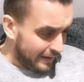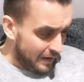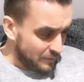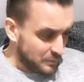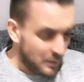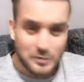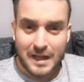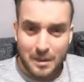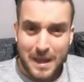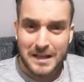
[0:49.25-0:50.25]
How
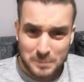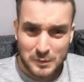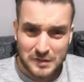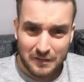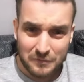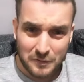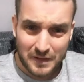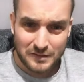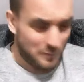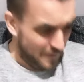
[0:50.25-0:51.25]
am I supposed to get through
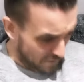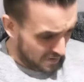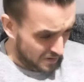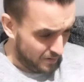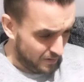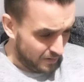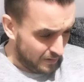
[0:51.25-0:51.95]
this without her?